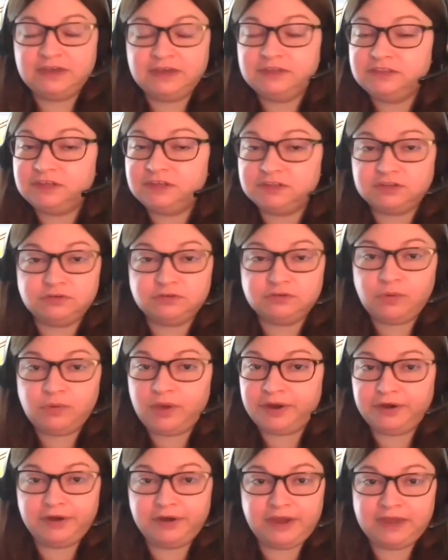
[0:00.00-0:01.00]
doesn't
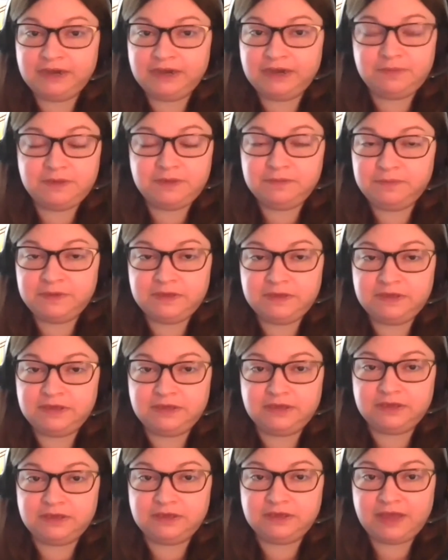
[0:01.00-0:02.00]
require any
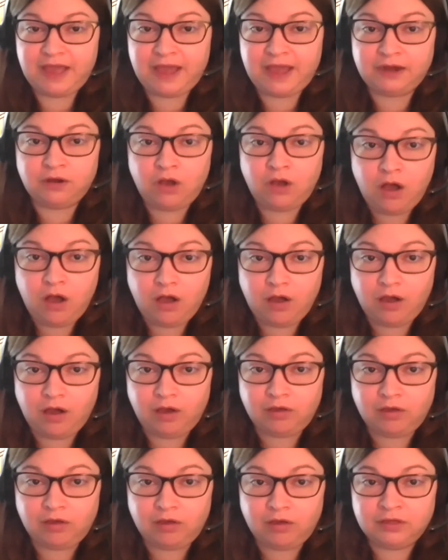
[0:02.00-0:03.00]
PPE at all,